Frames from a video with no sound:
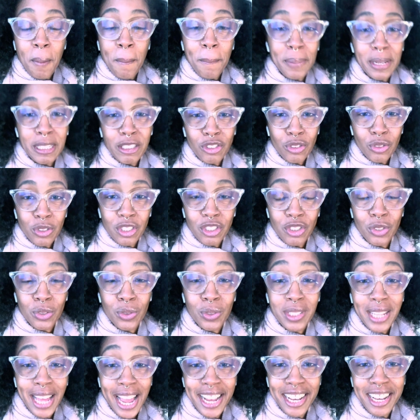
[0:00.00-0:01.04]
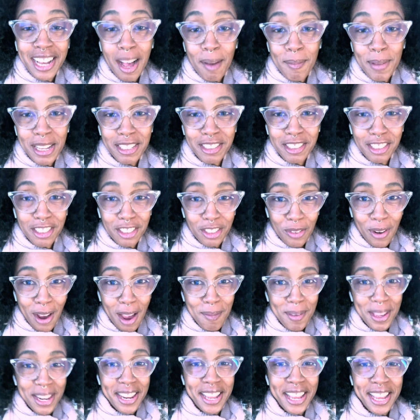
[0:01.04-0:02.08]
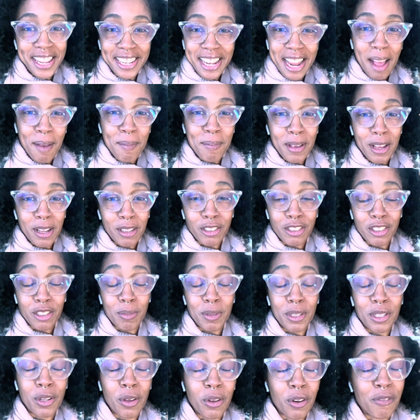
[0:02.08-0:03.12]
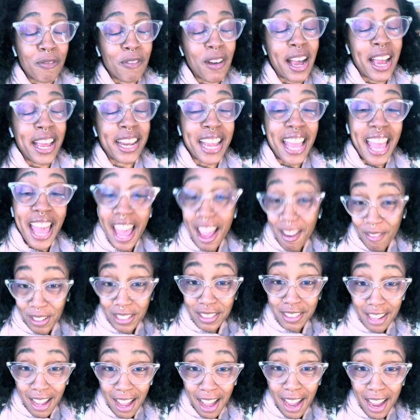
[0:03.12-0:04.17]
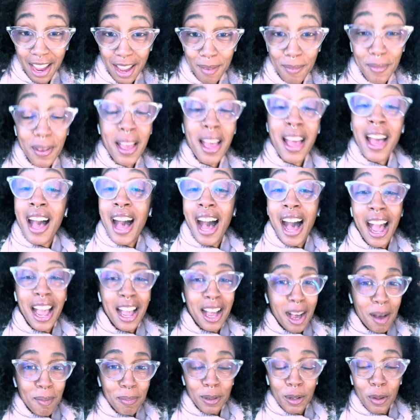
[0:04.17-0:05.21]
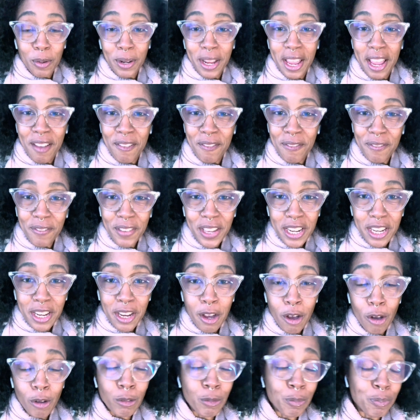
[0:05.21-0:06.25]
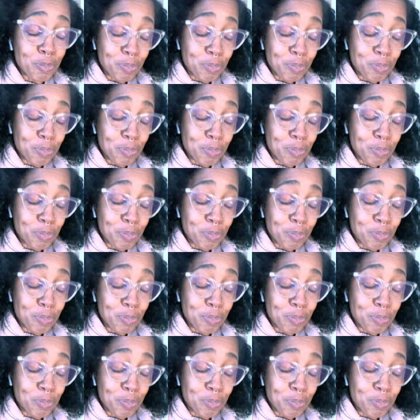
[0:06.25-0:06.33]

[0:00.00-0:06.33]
Be sure to like, comment, and subscribe, and hit that bell so you'll be notified every time I upload a video.